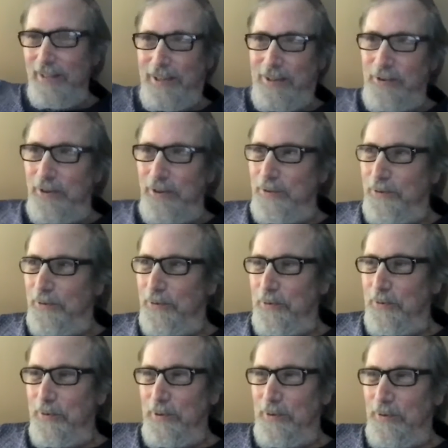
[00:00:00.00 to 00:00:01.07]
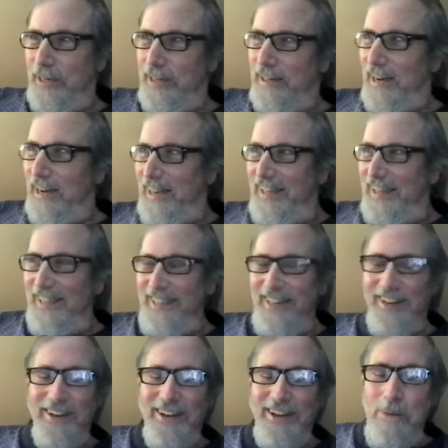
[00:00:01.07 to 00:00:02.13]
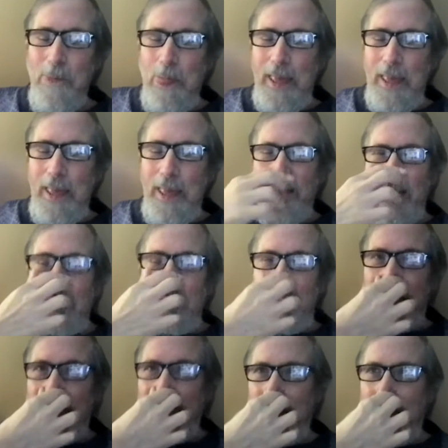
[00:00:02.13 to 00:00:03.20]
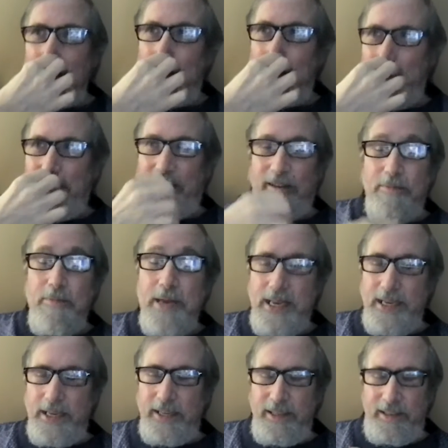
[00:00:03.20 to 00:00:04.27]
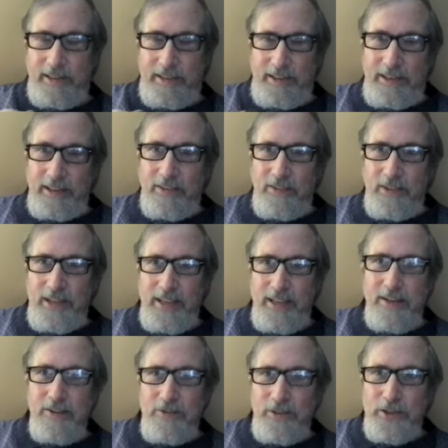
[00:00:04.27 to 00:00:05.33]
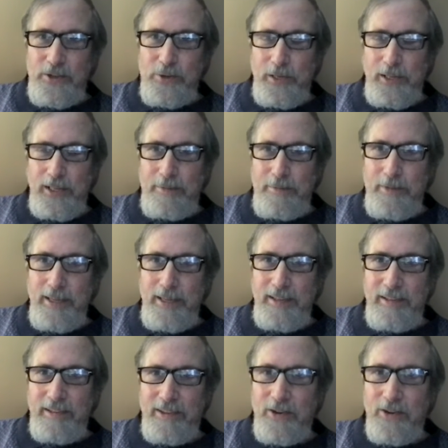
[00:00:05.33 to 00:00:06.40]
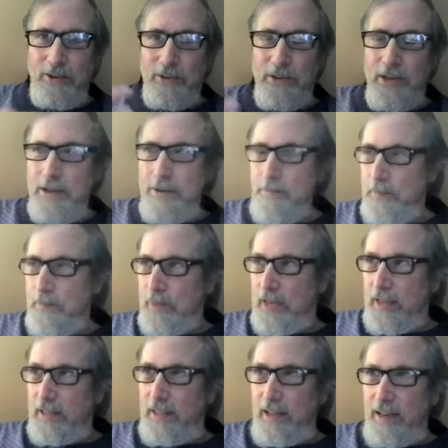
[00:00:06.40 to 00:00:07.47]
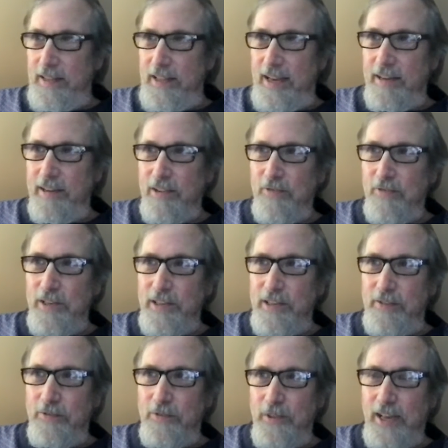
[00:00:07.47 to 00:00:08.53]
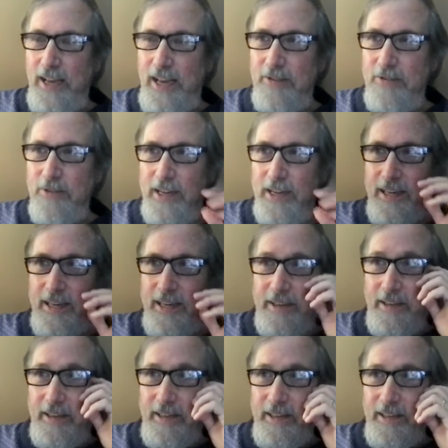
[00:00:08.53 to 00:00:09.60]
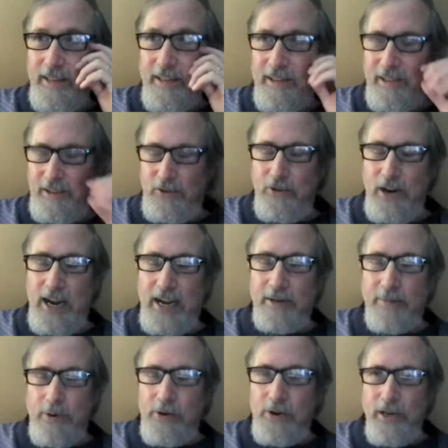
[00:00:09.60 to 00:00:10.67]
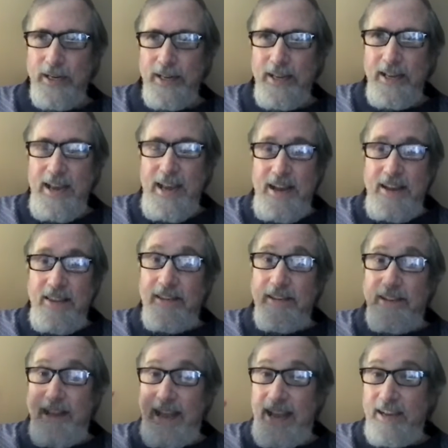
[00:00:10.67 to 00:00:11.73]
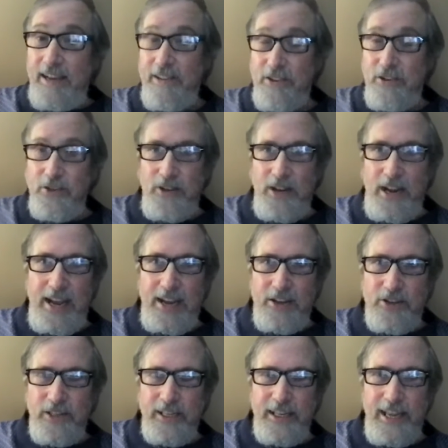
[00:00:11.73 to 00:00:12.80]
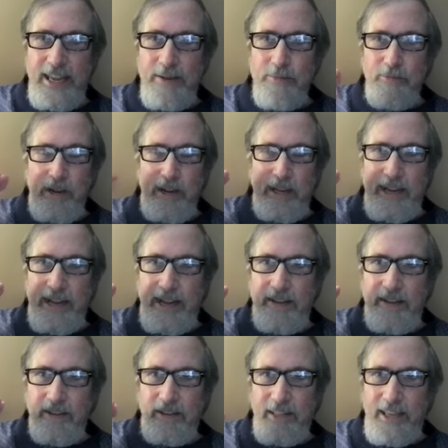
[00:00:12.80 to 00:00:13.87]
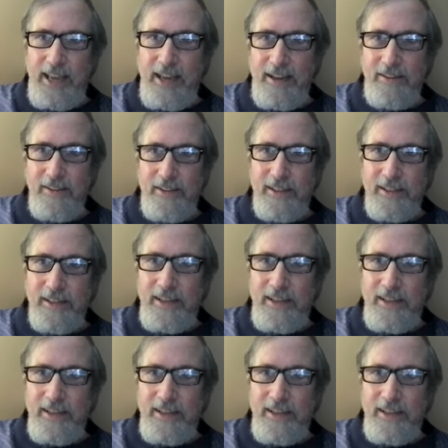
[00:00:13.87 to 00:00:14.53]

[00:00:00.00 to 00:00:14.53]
What did I, and so, but it's me. It's individually me. So that's the reason for the handwriting. It's the crack part. The texture actually came right out of the catalog